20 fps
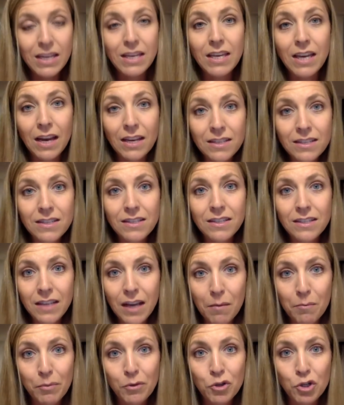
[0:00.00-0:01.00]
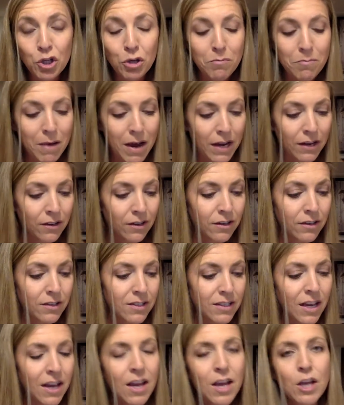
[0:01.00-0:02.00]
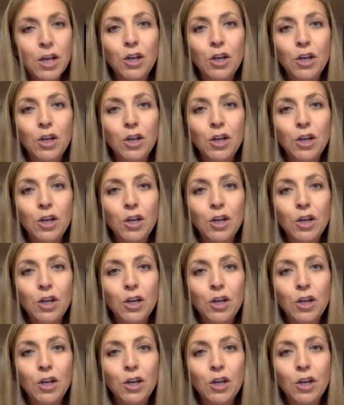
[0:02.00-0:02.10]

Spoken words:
Yes, temperature matters.